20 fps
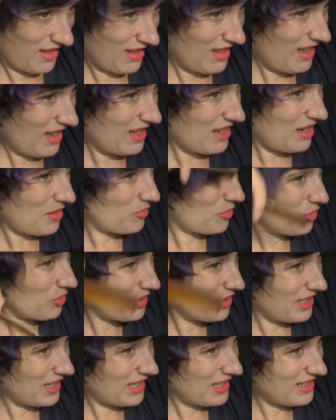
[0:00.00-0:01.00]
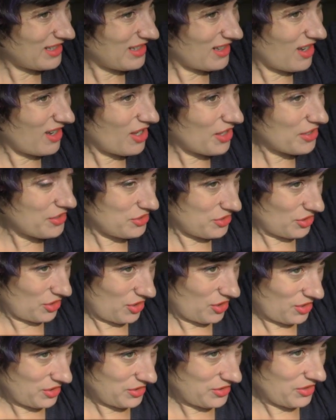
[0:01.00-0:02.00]
And I'm rolling it
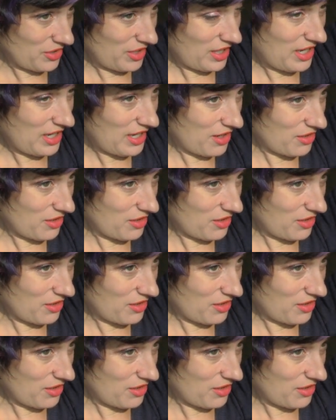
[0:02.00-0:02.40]
under, so the hair